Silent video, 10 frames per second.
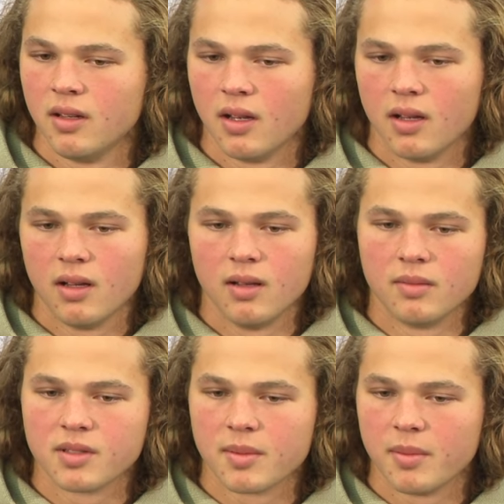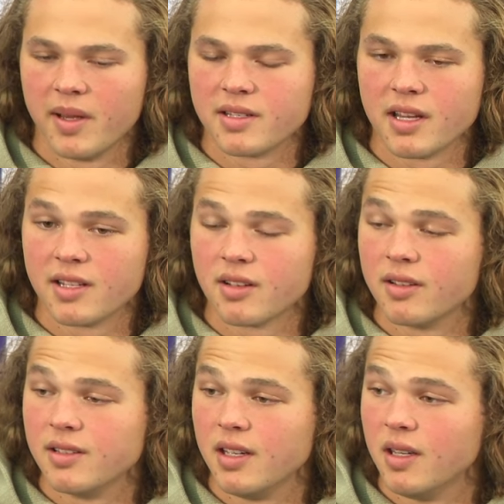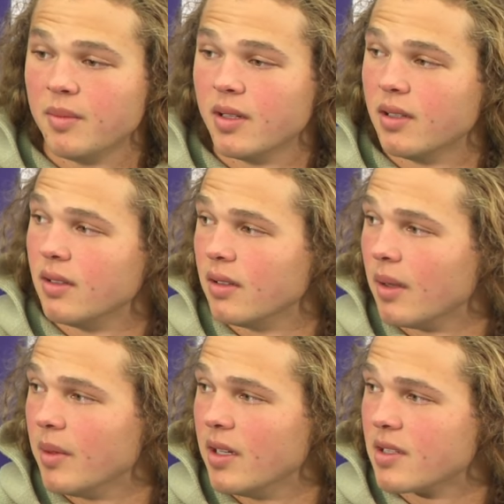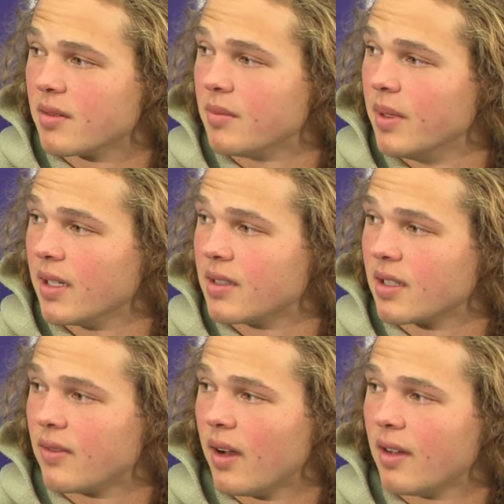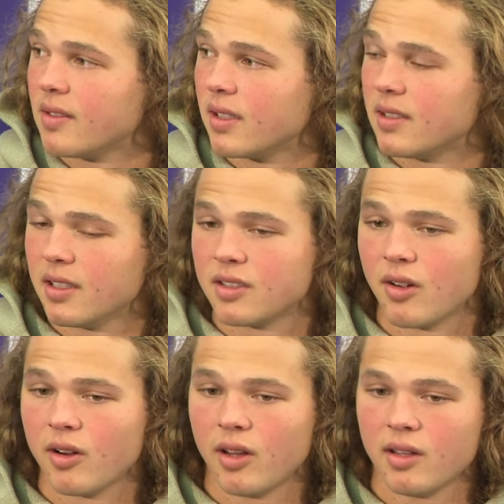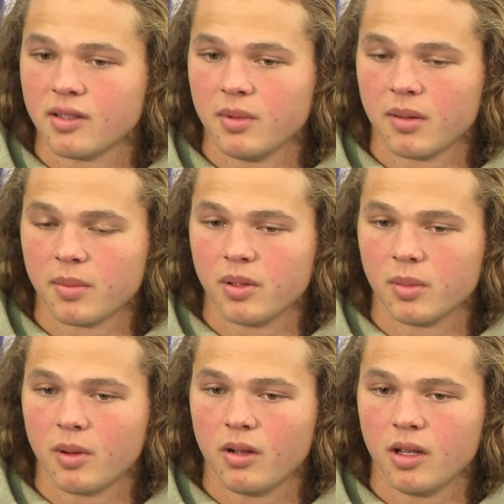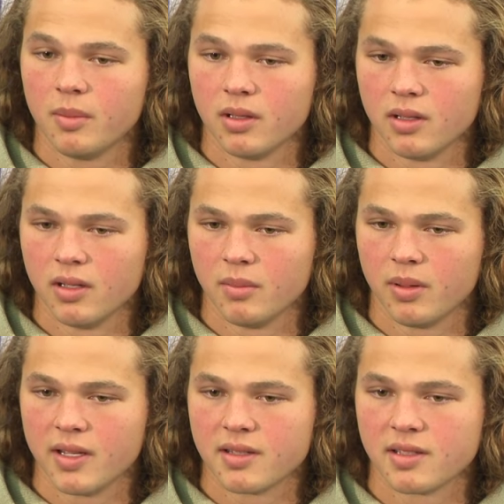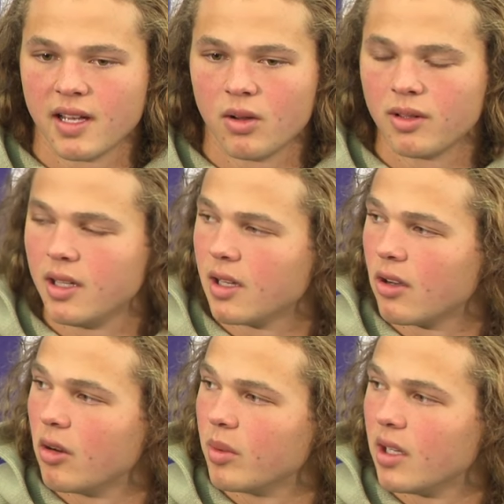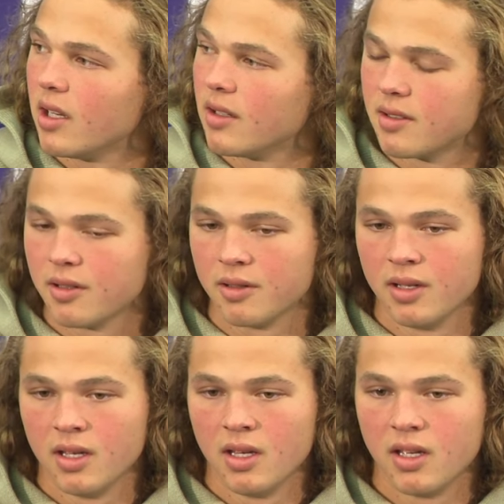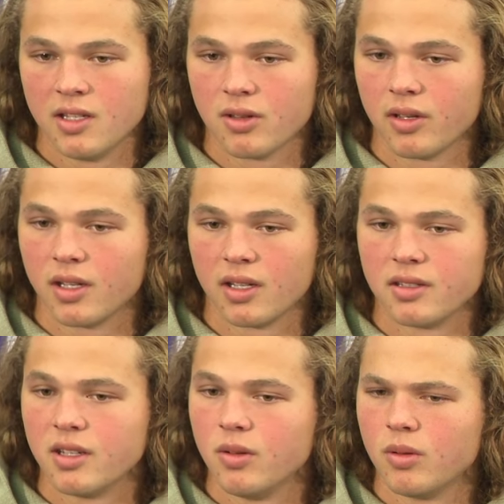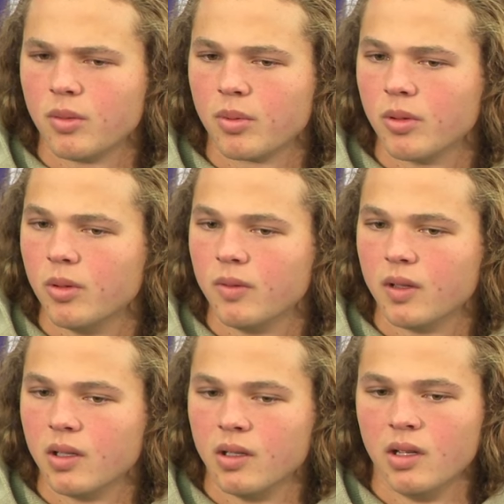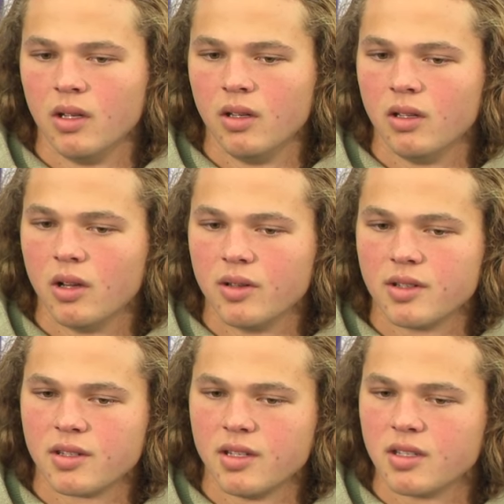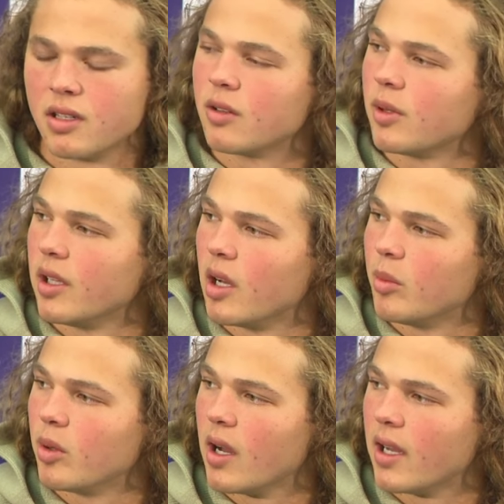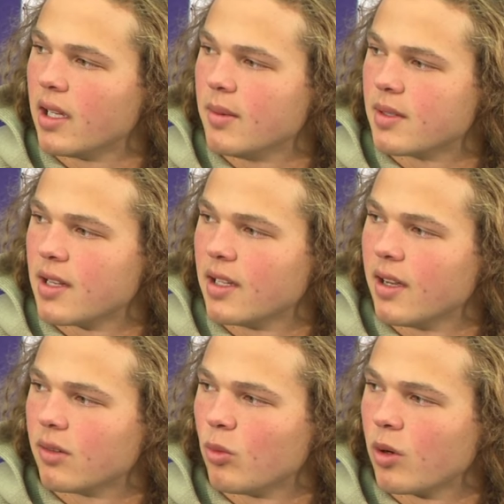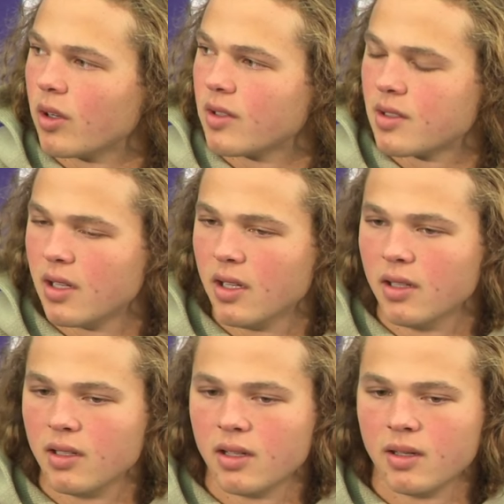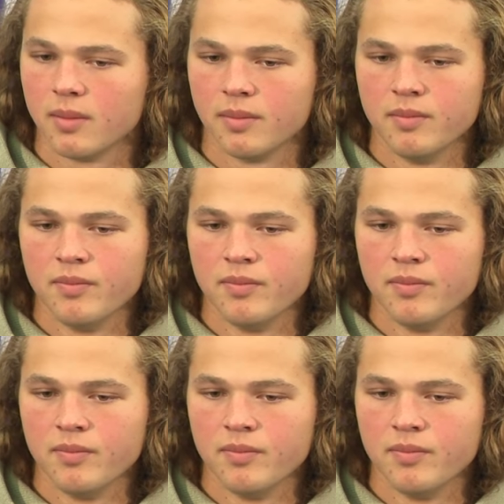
um, some of the best hands on the team. And, I mean, he's a big six five, six six target to be able to put the ball up in, in places that only he can go up and get it. So he's only going to continue to improve. And, you know, he's just he's a really humble guy, keeps his head down and works. And um,